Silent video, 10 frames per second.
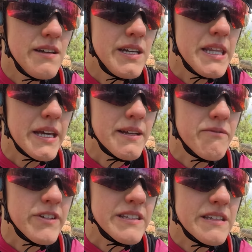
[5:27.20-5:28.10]
And like,
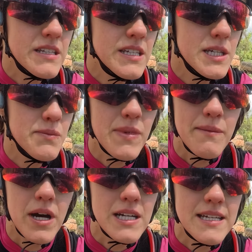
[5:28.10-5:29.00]
physically,
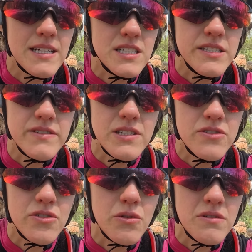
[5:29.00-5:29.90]
my body actually
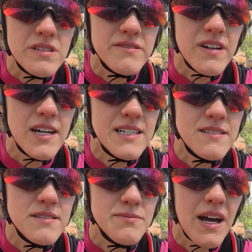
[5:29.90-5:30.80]
feels totally
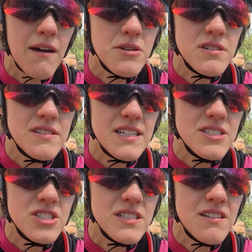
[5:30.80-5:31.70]
fine. The power is
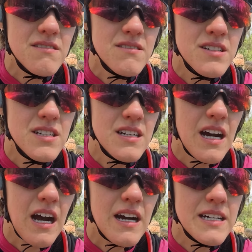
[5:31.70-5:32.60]
actually
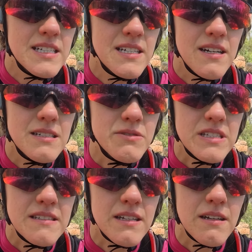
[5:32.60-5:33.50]
high. I'm
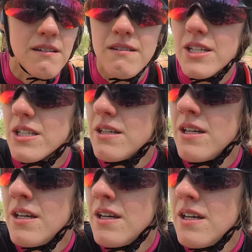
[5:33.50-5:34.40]
just like,
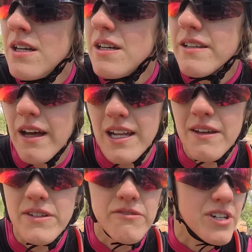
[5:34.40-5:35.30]
not
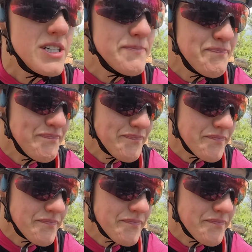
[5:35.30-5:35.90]
having fun.